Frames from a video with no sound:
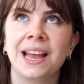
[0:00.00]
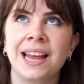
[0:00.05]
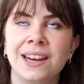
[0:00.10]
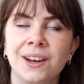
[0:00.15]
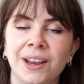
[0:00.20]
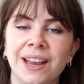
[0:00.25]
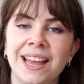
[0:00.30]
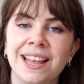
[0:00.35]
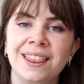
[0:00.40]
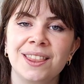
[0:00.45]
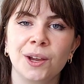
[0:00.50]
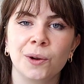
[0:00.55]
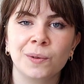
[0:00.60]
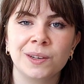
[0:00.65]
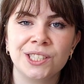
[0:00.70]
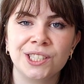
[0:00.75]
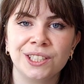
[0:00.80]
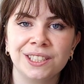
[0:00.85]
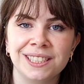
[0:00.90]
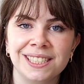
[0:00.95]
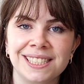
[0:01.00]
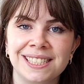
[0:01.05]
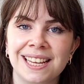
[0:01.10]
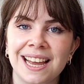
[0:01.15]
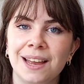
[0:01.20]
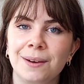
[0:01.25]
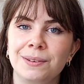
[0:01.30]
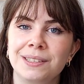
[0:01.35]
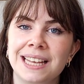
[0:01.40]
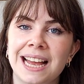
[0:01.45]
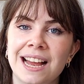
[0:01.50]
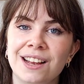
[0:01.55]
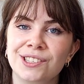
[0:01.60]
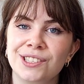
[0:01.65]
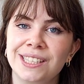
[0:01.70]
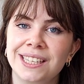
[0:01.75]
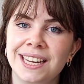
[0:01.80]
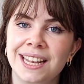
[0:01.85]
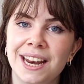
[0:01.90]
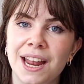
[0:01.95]
And again, the original design was
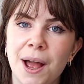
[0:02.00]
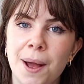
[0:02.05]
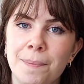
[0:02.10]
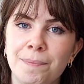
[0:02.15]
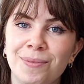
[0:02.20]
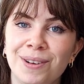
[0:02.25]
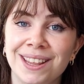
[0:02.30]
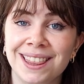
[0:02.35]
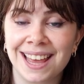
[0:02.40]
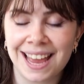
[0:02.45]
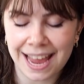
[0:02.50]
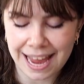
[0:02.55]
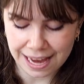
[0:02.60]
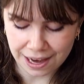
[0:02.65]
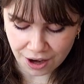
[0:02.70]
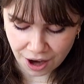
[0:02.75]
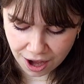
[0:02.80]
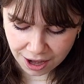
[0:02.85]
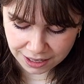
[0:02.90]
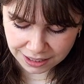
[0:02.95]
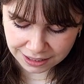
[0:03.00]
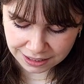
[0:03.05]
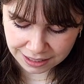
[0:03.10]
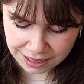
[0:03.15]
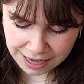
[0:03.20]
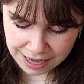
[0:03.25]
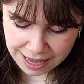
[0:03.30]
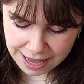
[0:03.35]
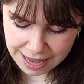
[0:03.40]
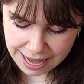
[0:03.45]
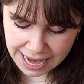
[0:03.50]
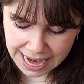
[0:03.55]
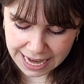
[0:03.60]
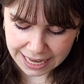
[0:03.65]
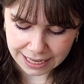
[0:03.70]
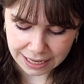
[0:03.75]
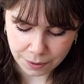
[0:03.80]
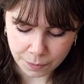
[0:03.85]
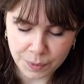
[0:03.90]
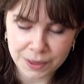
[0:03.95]
actually knit up with a cotton,
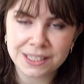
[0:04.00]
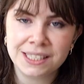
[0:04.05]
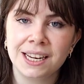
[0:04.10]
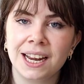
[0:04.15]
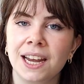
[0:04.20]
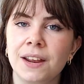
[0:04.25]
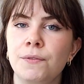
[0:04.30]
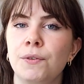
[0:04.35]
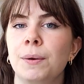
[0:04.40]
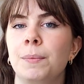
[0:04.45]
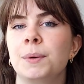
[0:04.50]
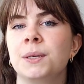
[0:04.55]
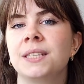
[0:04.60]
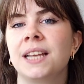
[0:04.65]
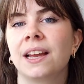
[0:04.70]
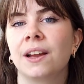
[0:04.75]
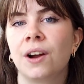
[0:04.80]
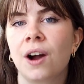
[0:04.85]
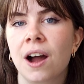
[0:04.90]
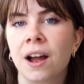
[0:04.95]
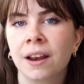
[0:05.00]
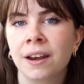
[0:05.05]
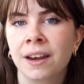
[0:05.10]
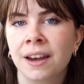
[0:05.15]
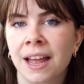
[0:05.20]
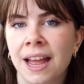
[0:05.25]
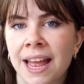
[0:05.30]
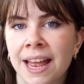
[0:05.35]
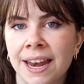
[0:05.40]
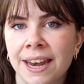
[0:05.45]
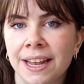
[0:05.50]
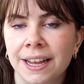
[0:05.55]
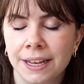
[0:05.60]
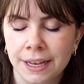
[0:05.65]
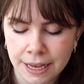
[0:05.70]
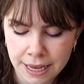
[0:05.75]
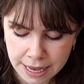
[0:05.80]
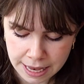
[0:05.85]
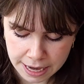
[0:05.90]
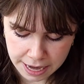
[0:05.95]
and it was 94% cotton and
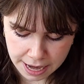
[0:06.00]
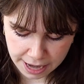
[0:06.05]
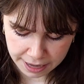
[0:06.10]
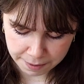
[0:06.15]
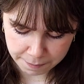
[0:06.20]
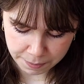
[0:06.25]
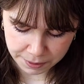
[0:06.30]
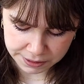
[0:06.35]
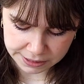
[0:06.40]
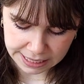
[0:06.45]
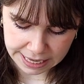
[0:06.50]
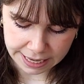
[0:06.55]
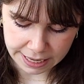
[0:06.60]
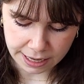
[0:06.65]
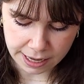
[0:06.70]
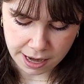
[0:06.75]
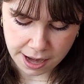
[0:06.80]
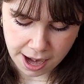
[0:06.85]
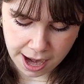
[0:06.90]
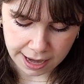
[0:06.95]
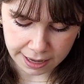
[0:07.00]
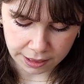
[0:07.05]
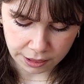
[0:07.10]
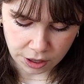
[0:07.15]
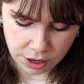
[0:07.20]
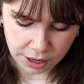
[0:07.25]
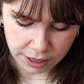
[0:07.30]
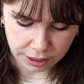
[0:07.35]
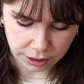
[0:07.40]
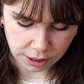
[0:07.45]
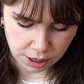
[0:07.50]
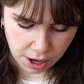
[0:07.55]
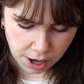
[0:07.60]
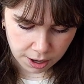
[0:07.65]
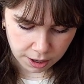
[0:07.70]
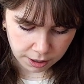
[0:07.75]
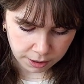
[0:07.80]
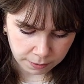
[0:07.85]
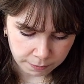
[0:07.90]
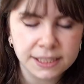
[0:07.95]
9% nylon
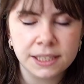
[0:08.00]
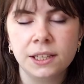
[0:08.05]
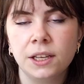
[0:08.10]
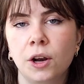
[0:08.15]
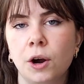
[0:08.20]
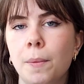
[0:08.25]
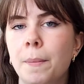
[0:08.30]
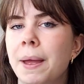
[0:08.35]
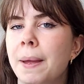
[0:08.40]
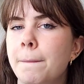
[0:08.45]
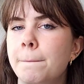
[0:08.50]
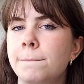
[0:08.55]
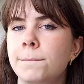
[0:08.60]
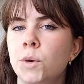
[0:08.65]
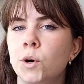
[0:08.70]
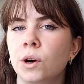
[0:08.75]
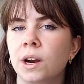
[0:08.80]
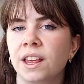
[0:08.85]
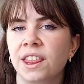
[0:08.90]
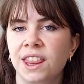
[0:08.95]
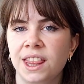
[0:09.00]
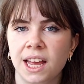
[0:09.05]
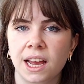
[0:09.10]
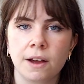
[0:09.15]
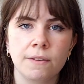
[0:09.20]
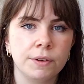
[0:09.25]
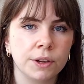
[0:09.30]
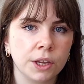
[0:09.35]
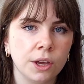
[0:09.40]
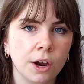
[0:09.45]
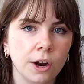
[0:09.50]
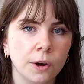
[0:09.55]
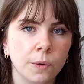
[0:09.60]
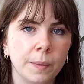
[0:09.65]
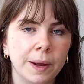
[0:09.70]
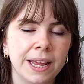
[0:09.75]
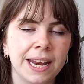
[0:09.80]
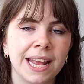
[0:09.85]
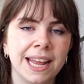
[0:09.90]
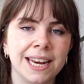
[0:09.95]
yarn. It's a little bit more thick of a yarn
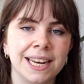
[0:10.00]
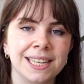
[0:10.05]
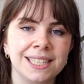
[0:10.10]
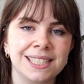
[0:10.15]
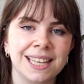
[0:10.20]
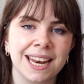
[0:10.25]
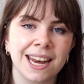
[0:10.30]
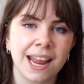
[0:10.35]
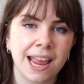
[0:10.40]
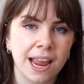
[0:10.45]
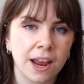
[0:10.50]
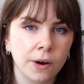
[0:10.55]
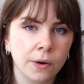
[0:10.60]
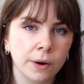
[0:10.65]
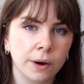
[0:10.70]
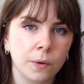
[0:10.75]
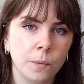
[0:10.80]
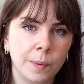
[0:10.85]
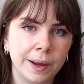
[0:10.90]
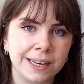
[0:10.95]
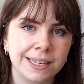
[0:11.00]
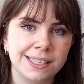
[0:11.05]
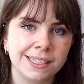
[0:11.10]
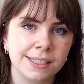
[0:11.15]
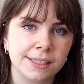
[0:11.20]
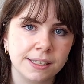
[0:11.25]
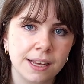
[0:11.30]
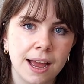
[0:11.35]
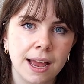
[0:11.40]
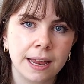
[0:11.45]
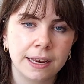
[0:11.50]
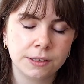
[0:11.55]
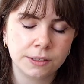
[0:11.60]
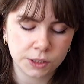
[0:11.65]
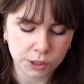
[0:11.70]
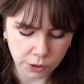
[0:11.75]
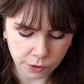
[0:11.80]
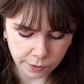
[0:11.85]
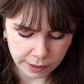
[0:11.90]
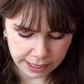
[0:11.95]
weight. It is an Aran weight design,
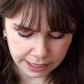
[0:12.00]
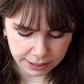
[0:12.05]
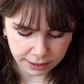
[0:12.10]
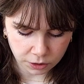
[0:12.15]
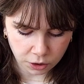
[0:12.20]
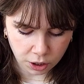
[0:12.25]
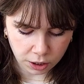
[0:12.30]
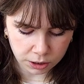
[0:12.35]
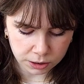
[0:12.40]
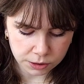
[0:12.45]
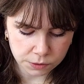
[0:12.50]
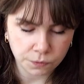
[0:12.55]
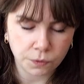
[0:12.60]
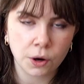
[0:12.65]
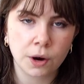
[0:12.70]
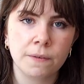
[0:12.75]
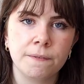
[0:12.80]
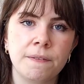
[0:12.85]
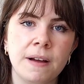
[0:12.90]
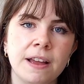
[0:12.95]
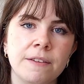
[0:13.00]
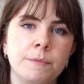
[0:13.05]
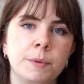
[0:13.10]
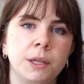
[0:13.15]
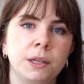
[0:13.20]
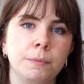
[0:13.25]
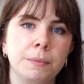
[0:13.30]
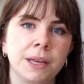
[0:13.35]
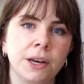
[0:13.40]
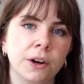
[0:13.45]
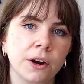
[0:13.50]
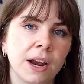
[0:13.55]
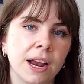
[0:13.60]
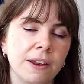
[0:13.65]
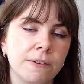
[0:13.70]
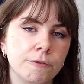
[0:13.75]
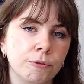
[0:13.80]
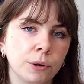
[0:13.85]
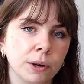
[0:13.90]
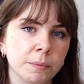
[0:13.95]
so it calls for 5mm
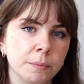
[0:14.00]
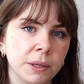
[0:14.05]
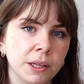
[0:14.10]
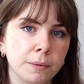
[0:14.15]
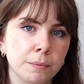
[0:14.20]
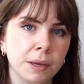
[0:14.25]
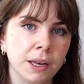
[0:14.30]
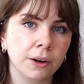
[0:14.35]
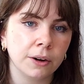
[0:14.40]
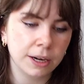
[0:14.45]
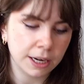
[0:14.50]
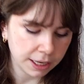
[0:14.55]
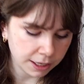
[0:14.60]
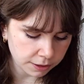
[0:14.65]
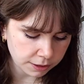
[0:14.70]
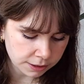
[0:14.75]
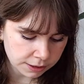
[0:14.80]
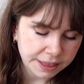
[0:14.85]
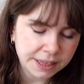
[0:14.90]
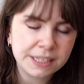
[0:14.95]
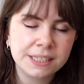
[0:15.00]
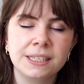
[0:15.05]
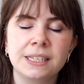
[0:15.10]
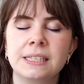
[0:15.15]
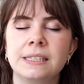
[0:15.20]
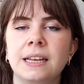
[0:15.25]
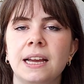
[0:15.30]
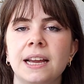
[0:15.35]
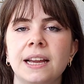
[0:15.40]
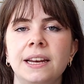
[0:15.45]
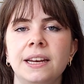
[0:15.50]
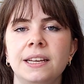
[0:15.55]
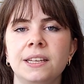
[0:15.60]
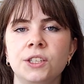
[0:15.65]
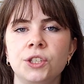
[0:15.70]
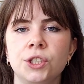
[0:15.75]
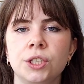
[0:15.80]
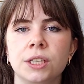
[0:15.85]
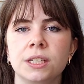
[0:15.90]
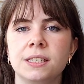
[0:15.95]
and 4mm needles. This design
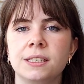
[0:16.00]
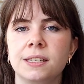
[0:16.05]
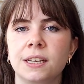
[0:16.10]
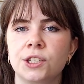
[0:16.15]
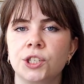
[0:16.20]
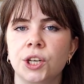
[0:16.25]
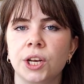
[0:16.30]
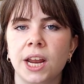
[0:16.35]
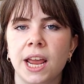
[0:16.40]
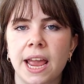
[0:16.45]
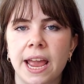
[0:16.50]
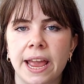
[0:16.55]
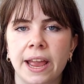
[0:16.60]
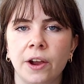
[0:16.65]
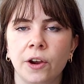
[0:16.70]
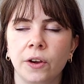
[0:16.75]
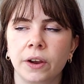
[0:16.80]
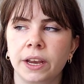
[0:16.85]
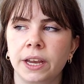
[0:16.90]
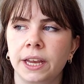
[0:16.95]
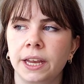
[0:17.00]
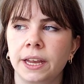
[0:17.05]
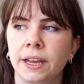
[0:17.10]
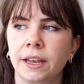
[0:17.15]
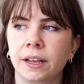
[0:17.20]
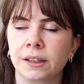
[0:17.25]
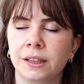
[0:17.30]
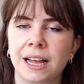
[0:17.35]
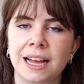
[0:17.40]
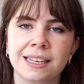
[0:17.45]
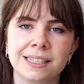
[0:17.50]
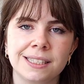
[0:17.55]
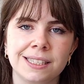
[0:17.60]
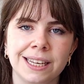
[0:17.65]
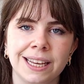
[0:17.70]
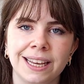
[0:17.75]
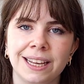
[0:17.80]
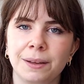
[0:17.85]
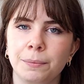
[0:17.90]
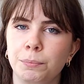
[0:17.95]
is just such an airy,
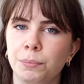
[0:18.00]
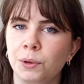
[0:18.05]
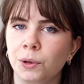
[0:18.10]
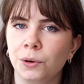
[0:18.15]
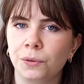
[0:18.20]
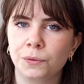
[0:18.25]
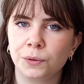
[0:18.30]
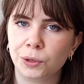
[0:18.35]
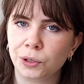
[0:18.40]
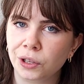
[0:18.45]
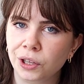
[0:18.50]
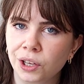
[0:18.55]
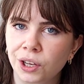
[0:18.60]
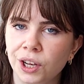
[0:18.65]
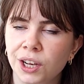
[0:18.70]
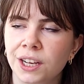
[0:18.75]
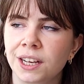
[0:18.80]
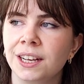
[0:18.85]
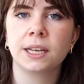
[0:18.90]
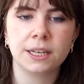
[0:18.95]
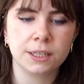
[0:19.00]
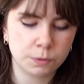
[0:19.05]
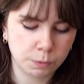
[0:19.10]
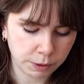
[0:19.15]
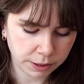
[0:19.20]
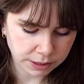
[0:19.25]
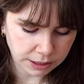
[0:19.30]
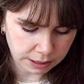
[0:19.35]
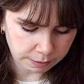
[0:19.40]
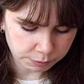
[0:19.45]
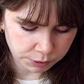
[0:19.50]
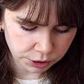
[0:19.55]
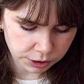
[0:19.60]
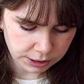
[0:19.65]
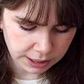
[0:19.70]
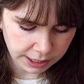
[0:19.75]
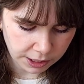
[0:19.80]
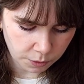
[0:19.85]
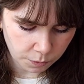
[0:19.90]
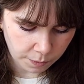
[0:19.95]
classic, beautiful look that is worked up
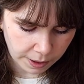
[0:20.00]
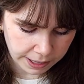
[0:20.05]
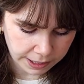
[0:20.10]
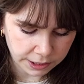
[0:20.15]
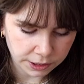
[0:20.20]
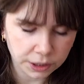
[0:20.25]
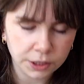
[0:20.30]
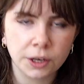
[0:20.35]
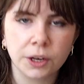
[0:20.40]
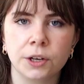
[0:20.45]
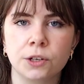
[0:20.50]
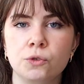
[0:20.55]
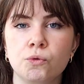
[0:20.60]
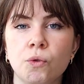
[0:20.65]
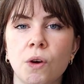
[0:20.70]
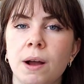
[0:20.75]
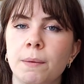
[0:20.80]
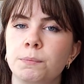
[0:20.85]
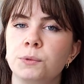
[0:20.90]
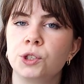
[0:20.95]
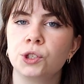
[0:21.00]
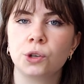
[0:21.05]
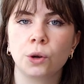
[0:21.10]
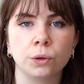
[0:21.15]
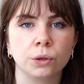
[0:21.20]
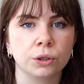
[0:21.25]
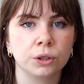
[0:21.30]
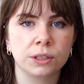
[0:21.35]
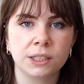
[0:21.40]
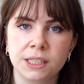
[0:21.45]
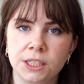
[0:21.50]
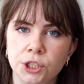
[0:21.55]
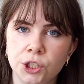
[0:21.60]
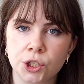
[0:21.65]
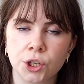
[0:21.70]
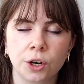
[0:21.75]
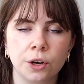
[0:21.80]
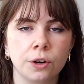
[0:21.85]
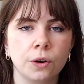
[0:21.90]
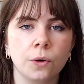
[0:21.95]
just like a regular dropped shoulder
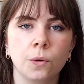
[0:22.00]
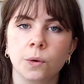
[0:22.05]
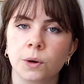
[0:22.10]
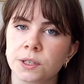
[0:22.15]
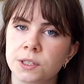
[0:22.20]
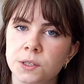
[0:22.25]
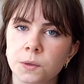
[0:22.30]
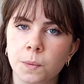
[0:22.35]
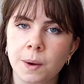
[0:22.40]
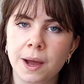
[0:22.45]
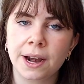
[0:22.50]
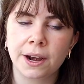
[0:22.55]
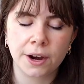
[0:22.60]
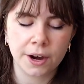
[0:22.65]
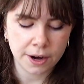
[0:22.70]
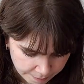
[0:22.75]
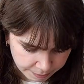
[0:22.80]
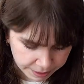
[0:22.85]
t-shirt or sweater.